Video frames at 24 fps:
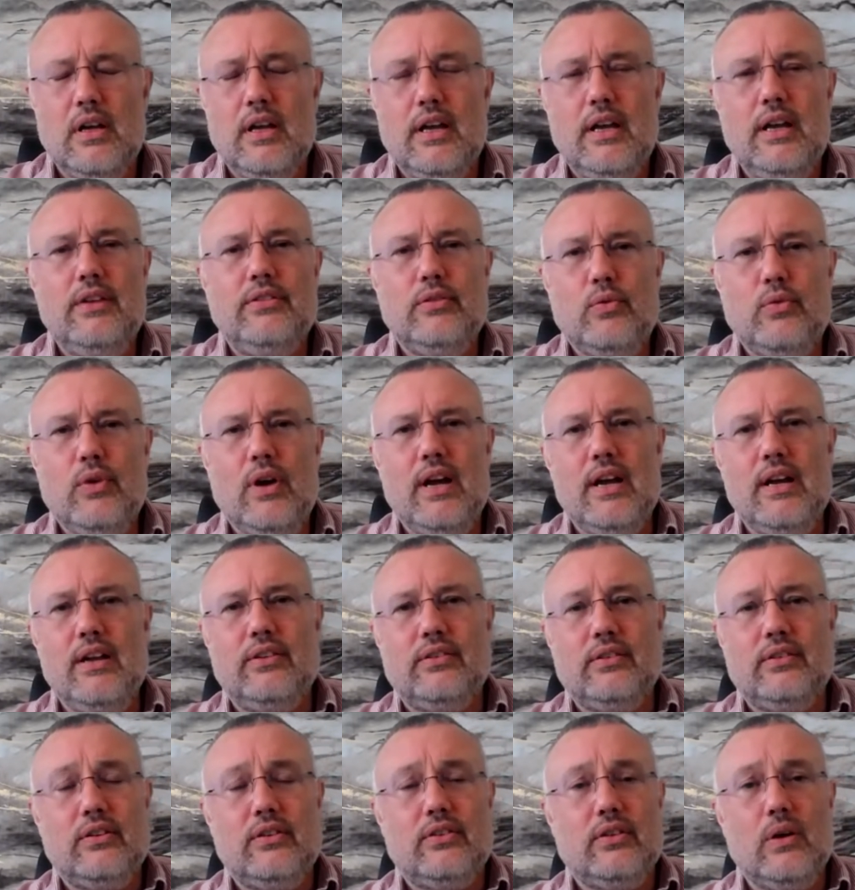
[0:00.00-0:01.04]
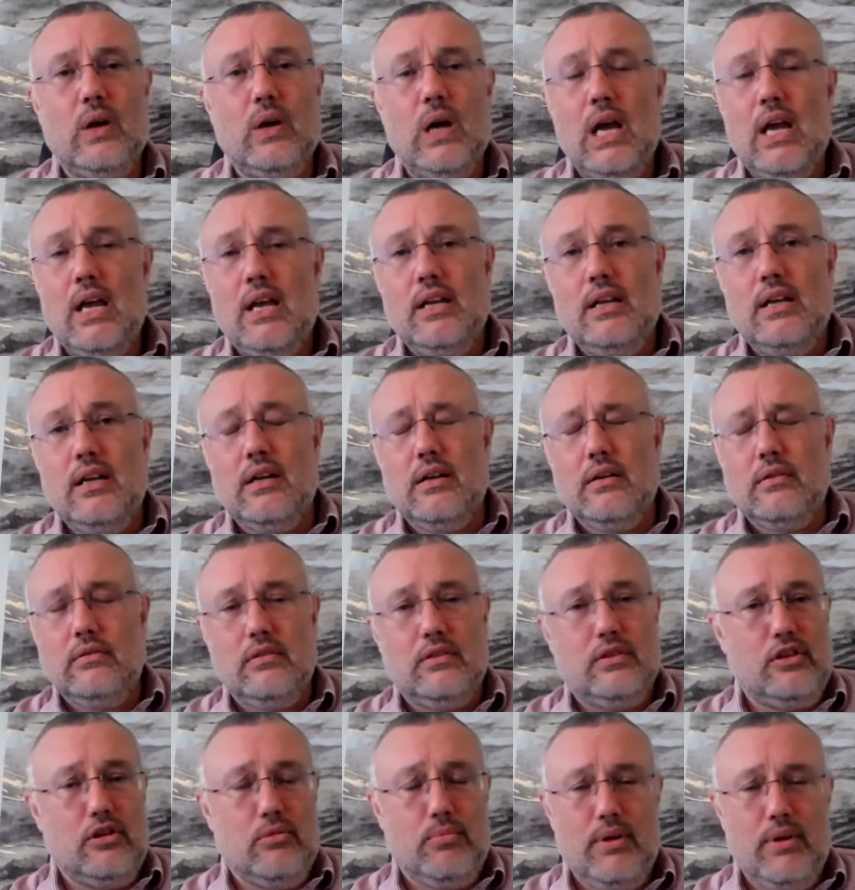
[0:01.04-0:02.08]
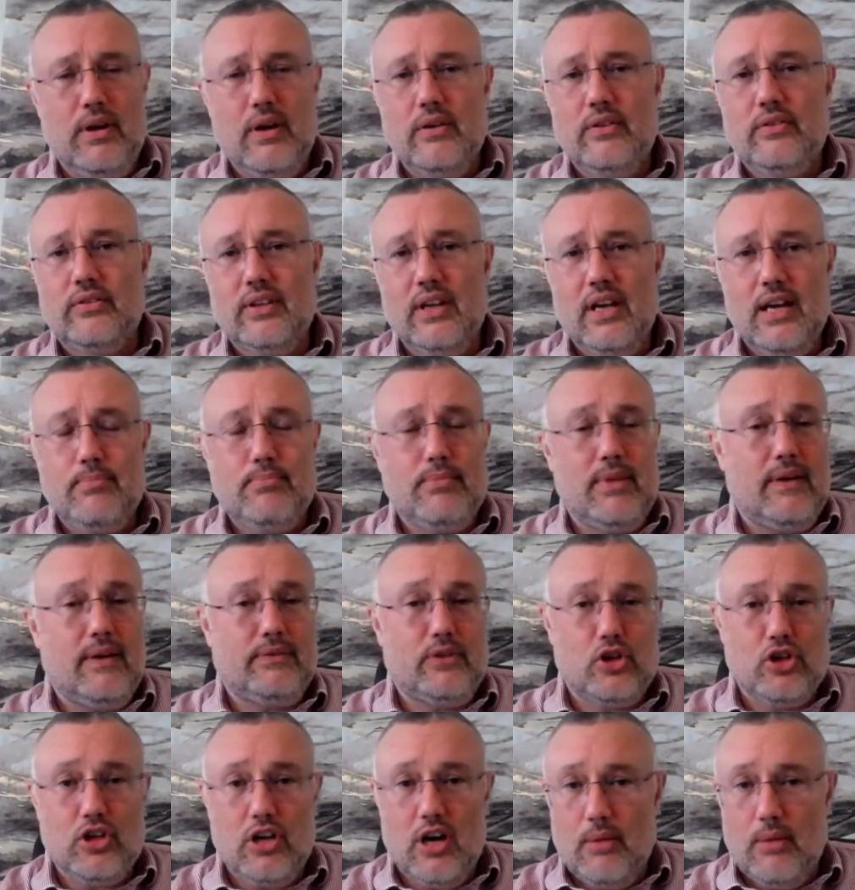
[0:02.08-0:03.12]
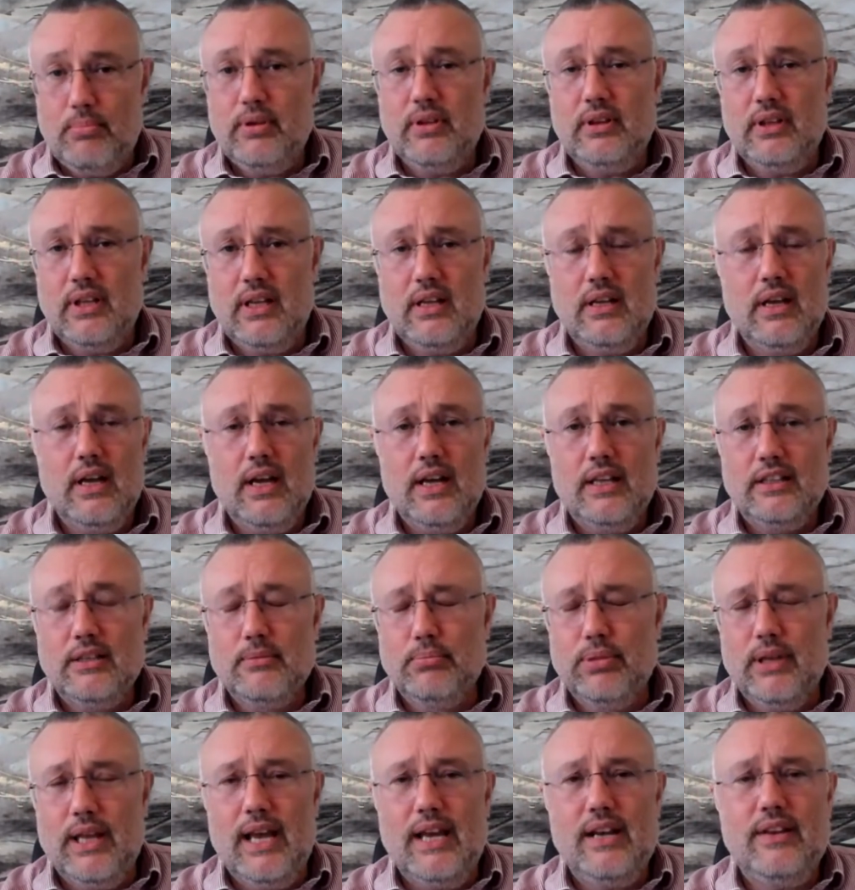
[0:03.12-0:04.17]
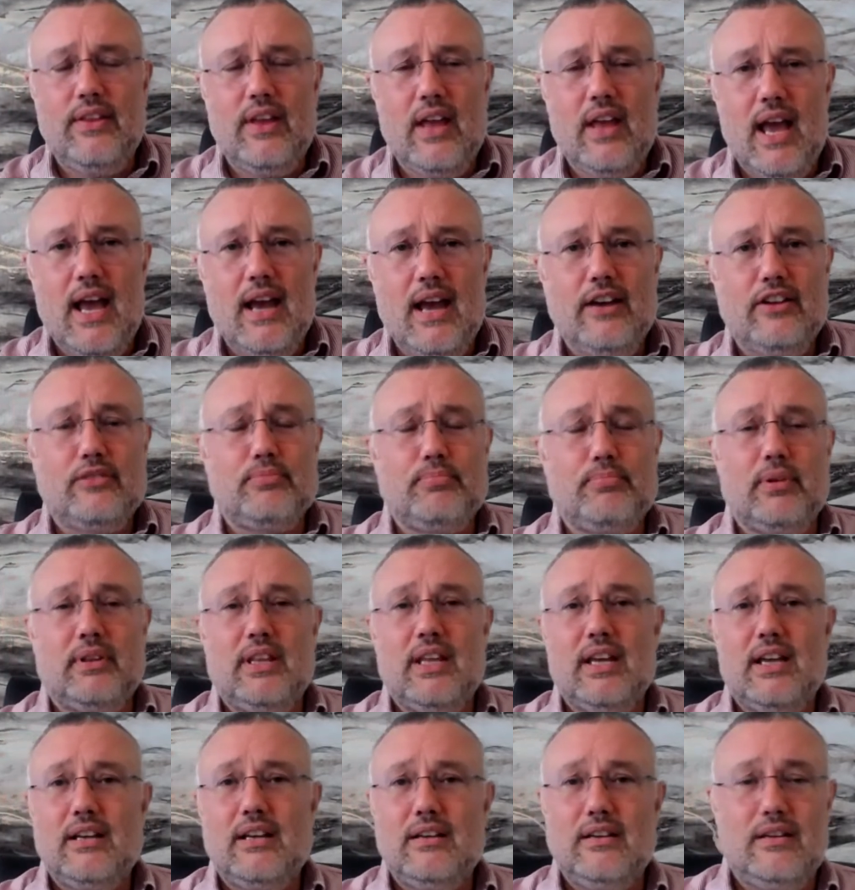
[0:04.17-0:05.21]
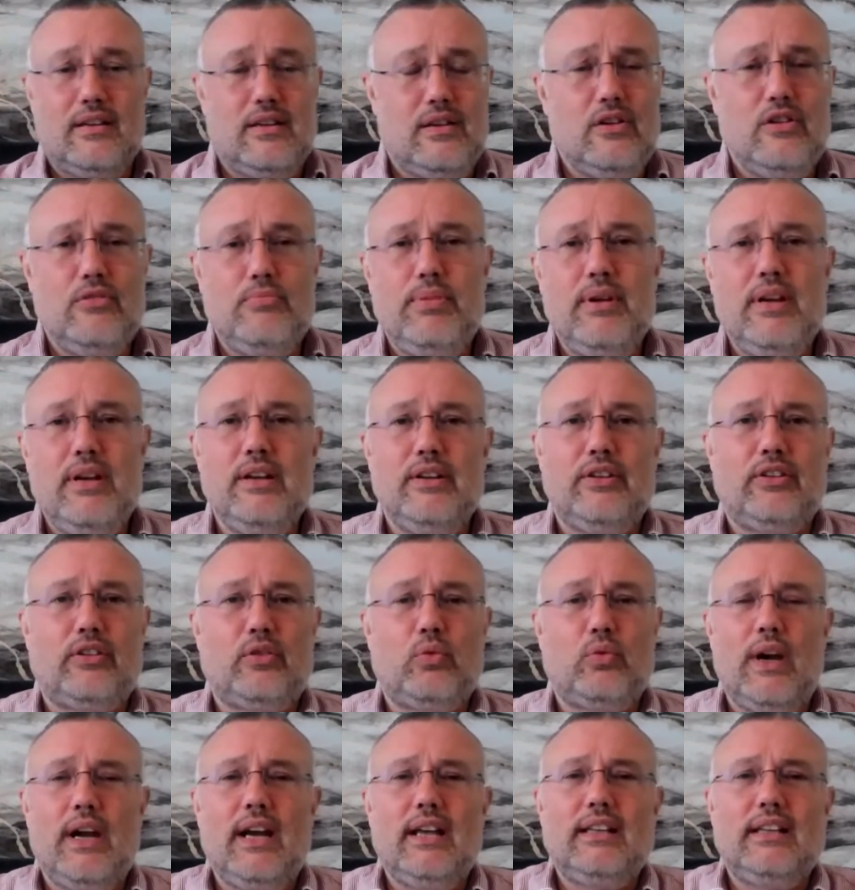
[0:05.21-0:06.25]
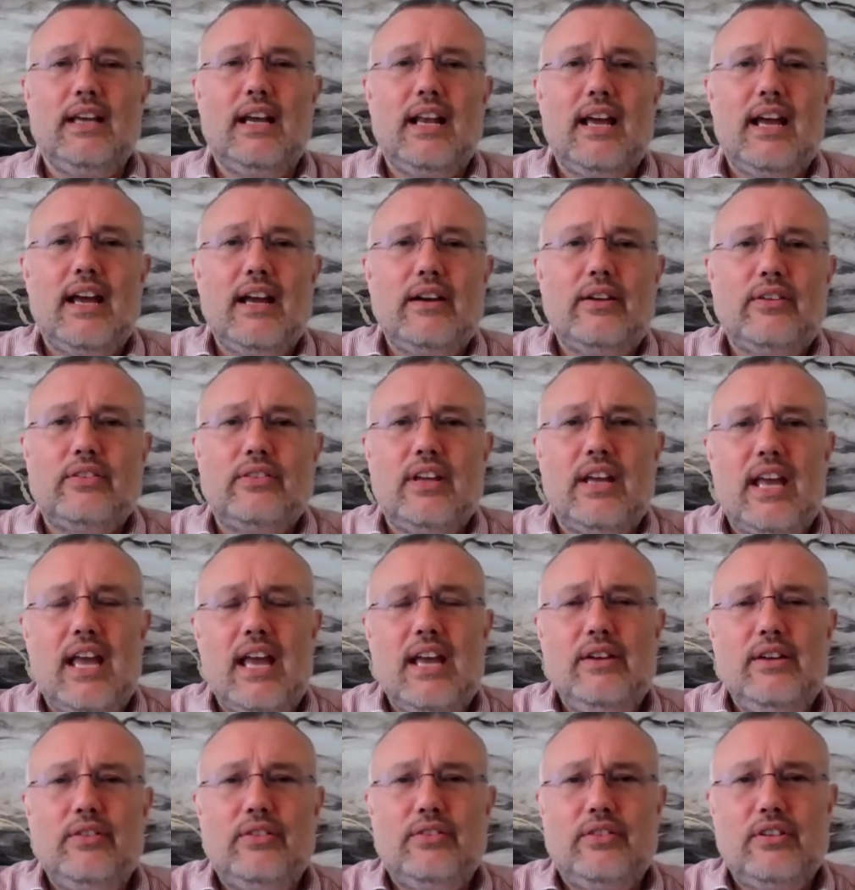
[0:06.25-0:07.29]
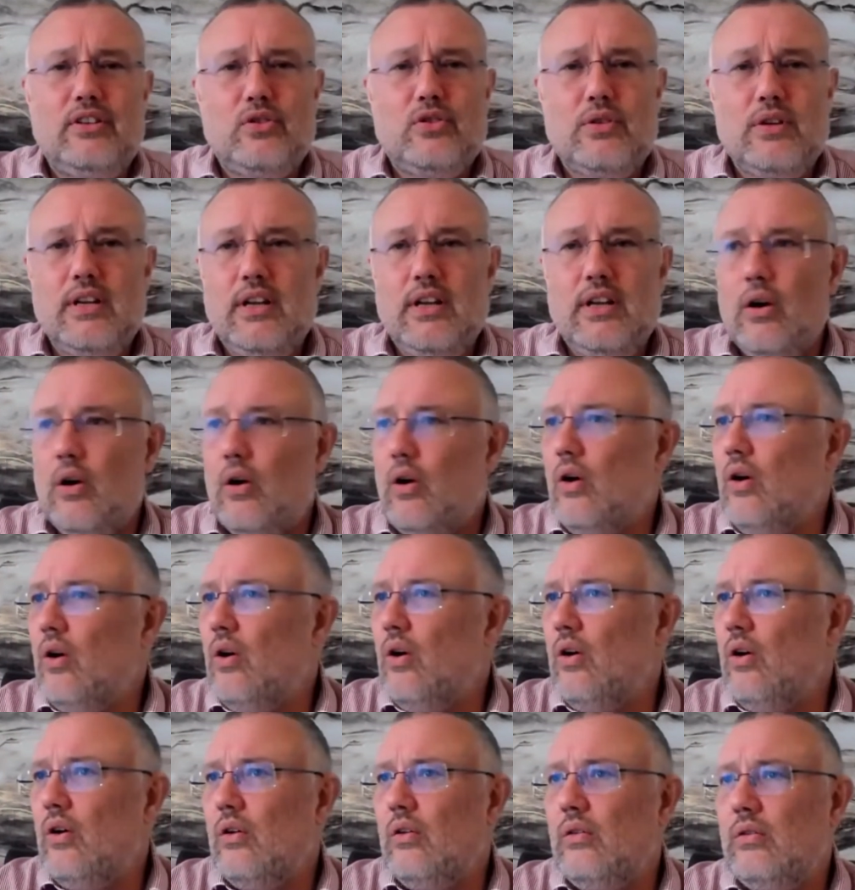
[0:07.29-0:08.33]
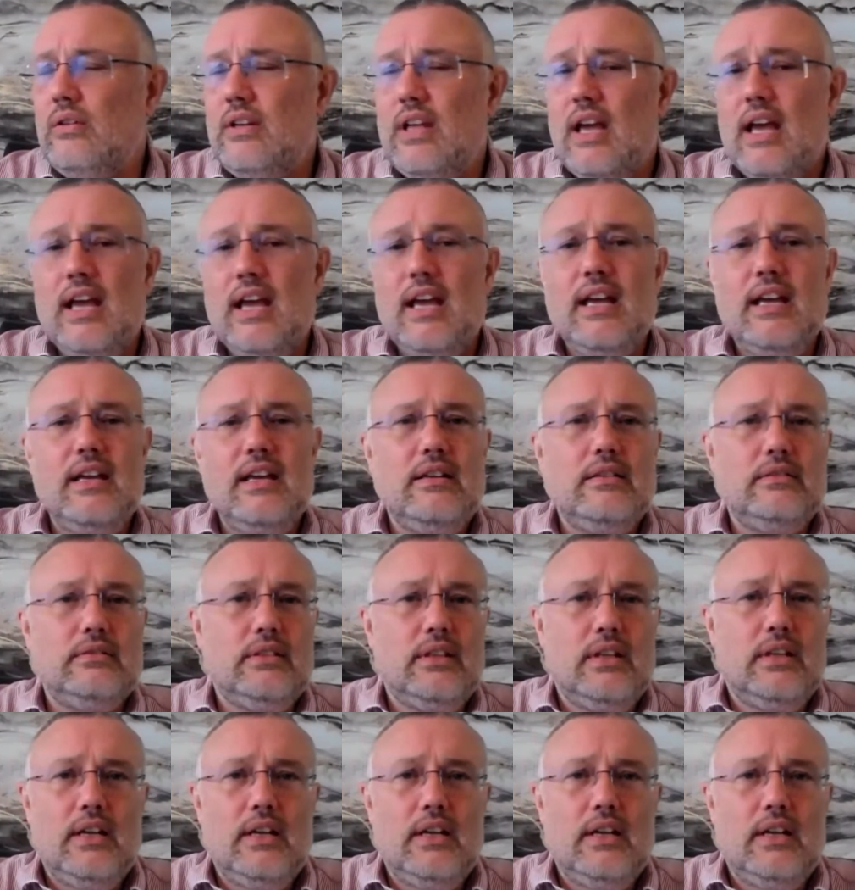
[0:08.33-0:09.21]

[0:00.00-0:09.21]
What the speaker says: He said, right. He said, so, you'd be outside and you have to sharpen the blade of the axe, but then you'd be swinging that axe against the tree all day,